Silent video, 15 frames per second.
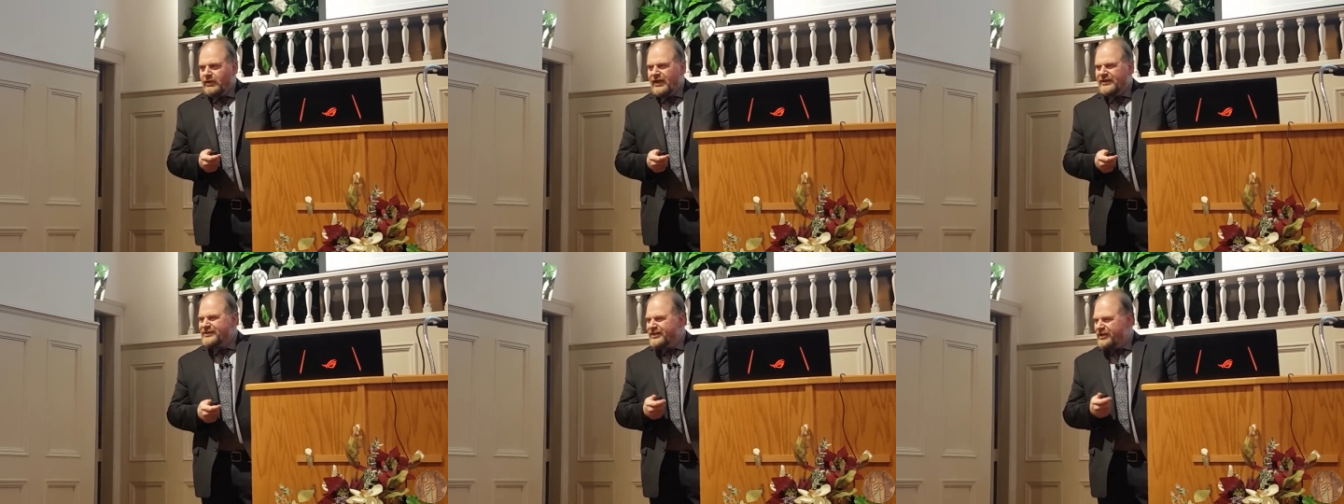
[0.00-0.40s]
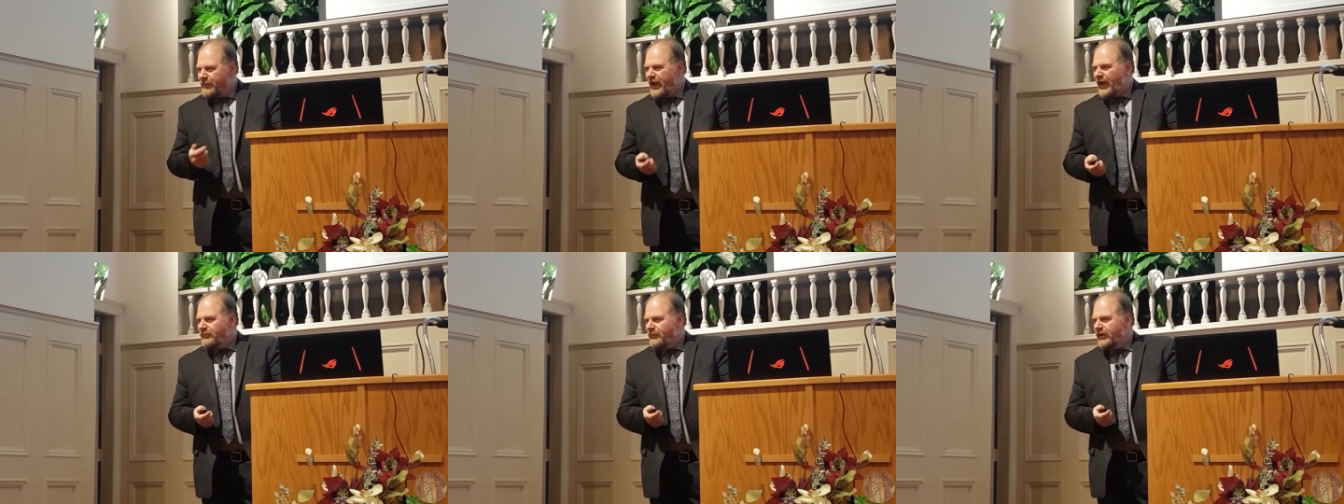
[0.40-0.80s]
It's a
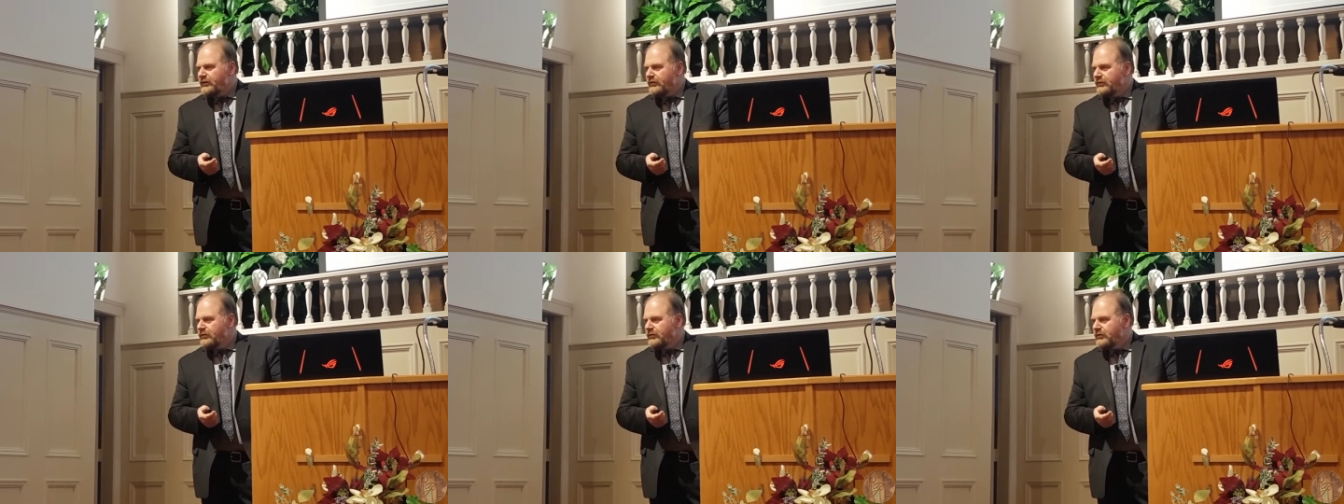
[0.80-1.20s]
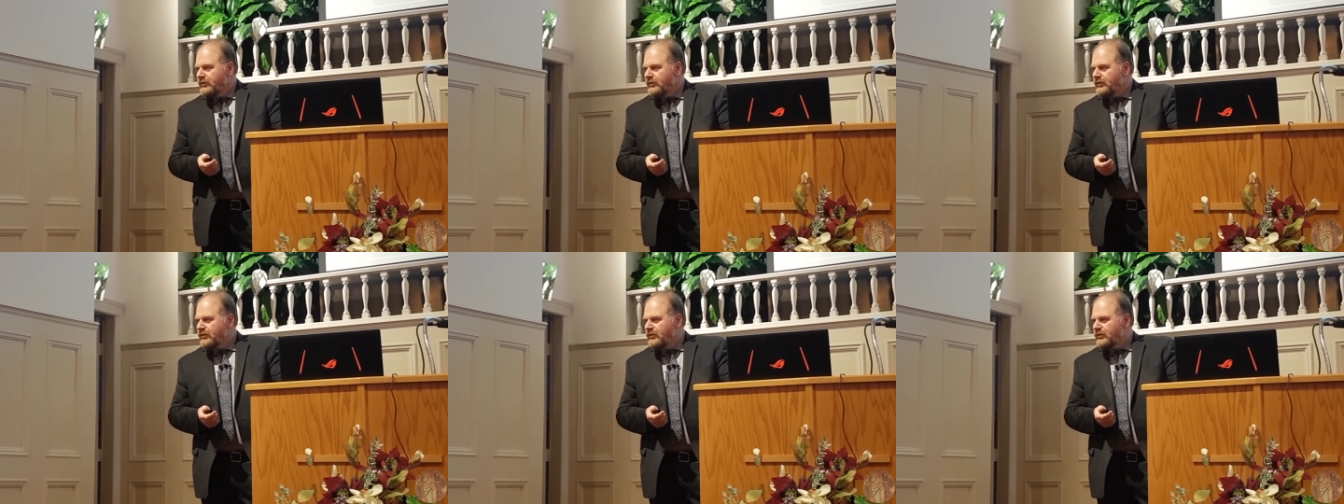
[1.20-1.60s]
commandment.
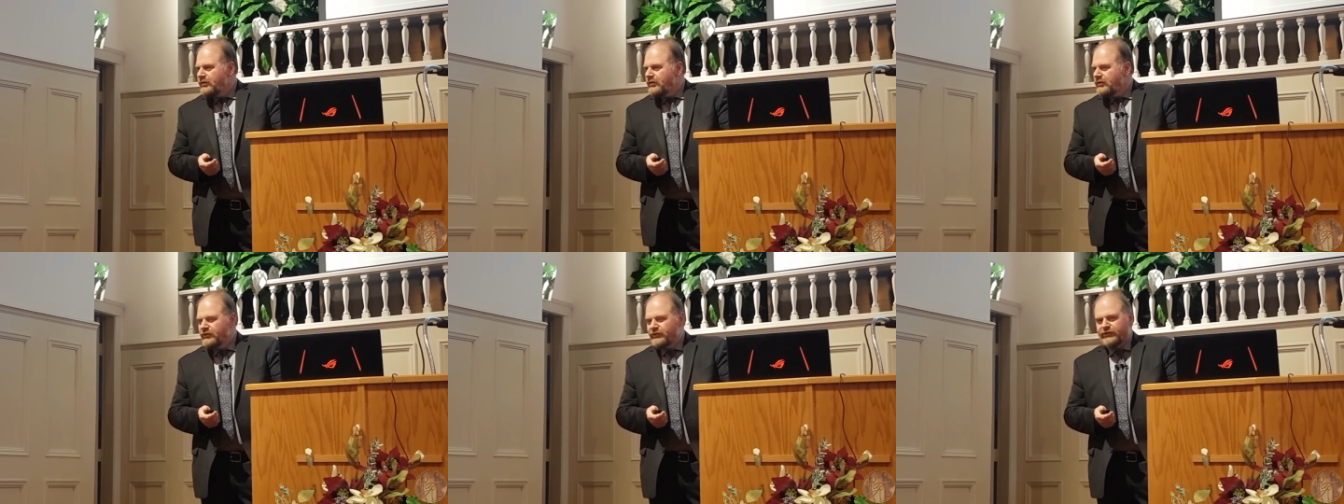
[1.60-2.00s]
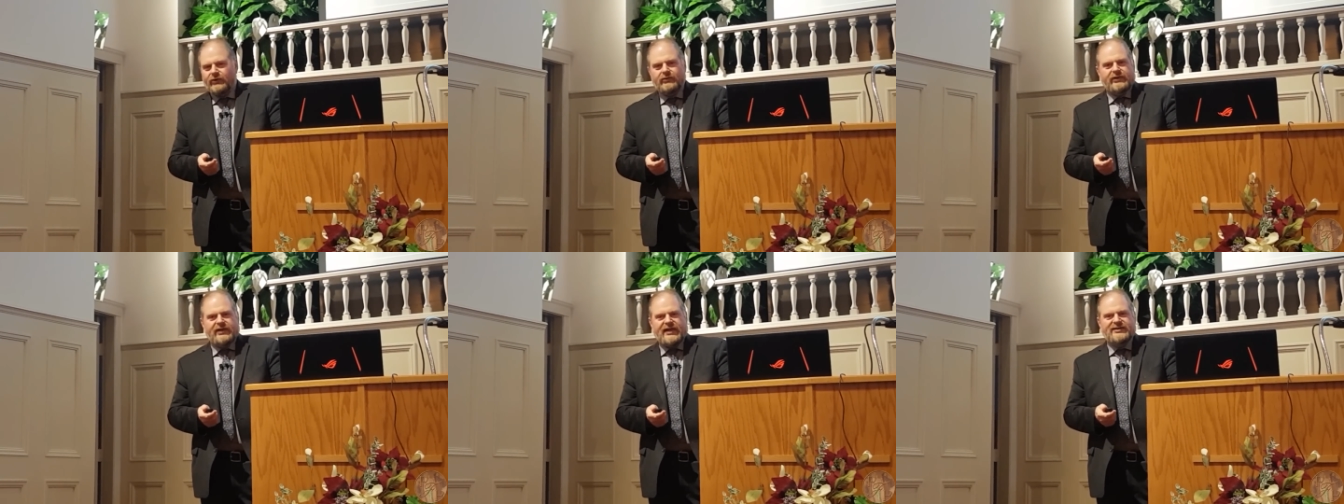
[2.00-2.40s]

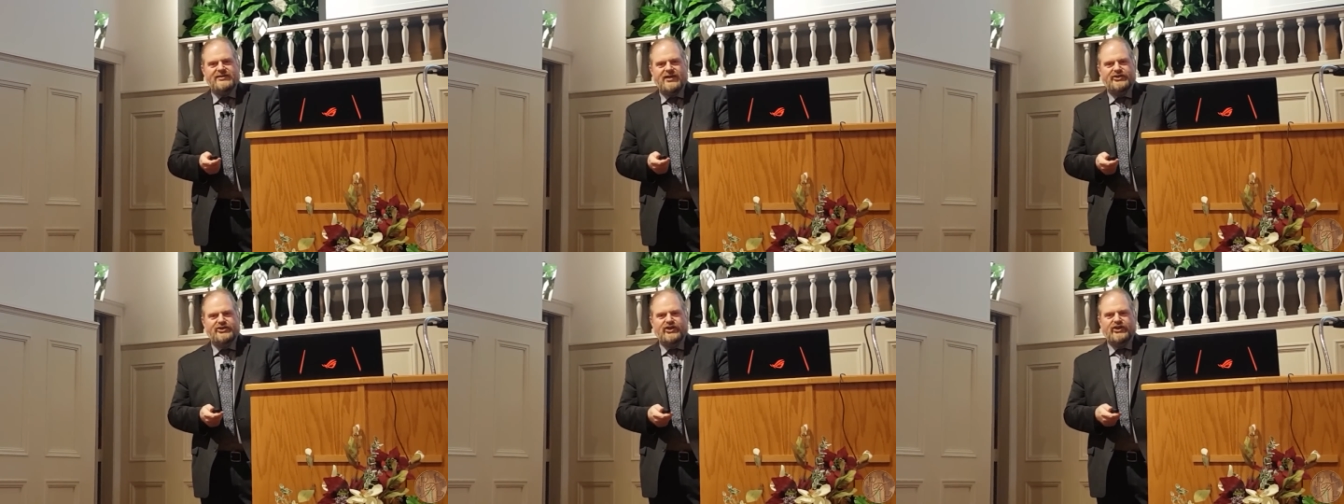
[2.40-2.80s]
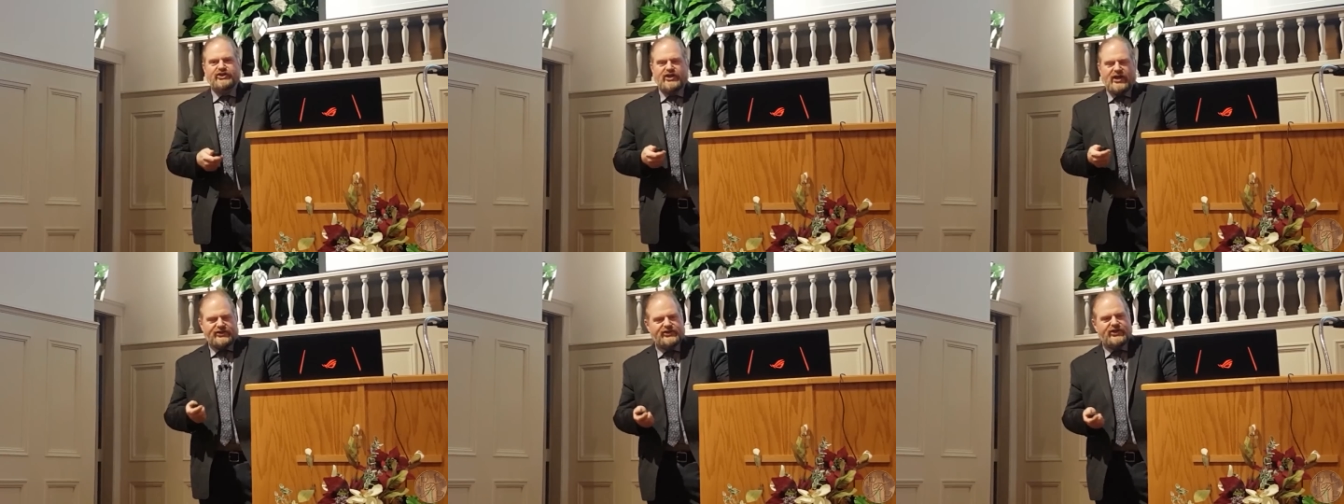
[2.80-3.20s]
So he's not
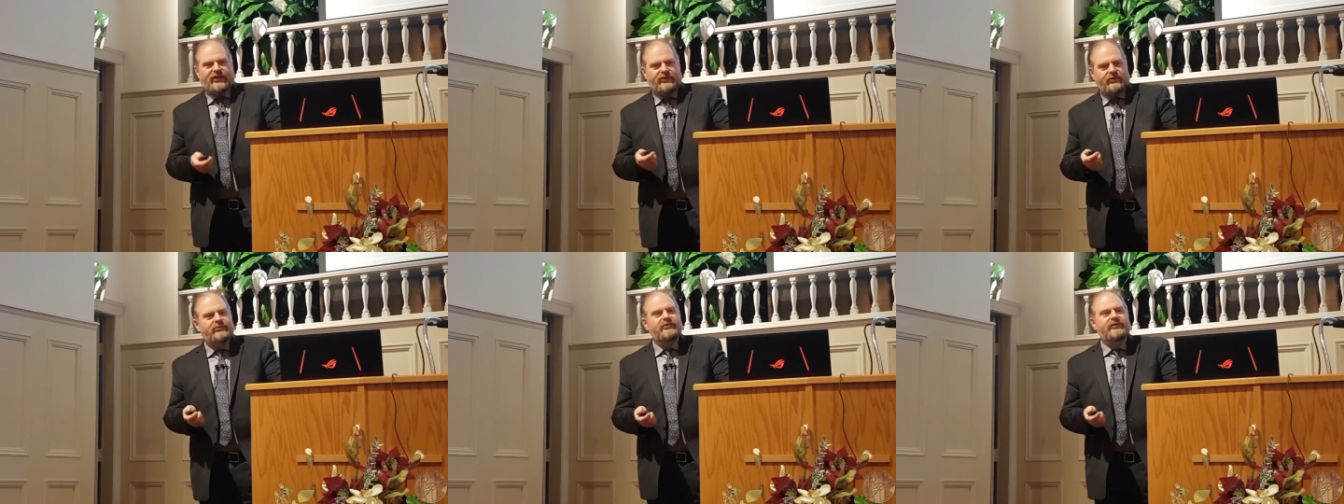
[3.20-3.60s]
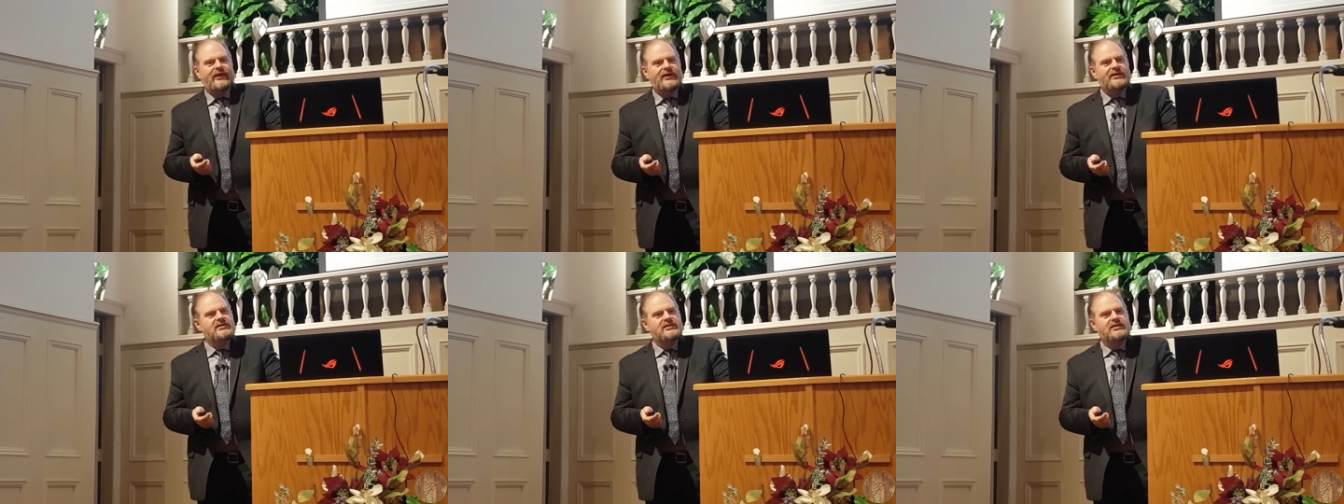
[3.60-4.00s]
suggesting you do
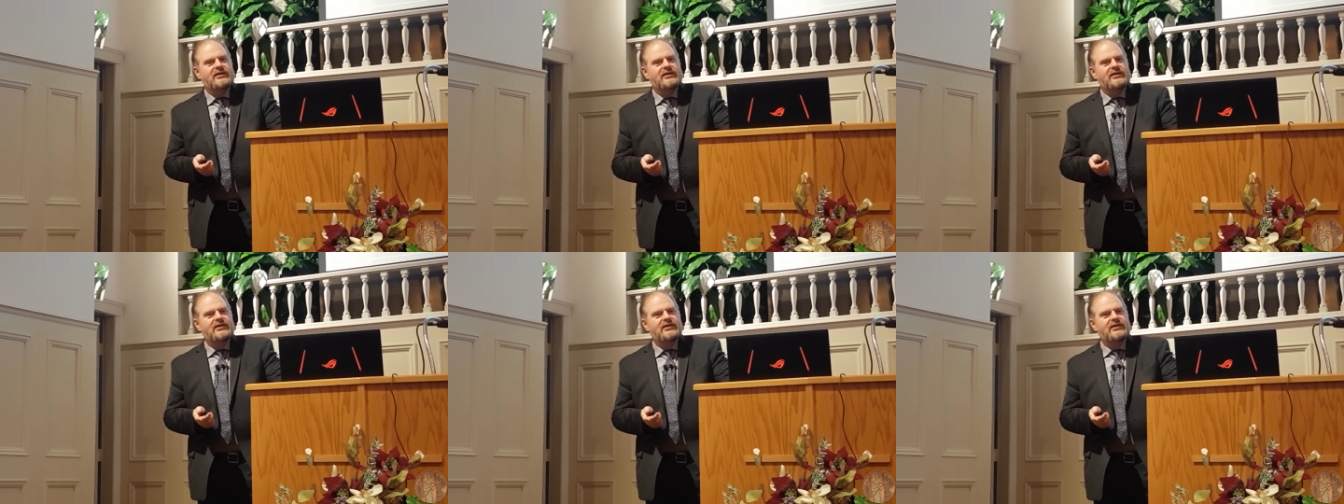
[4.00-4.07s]
this.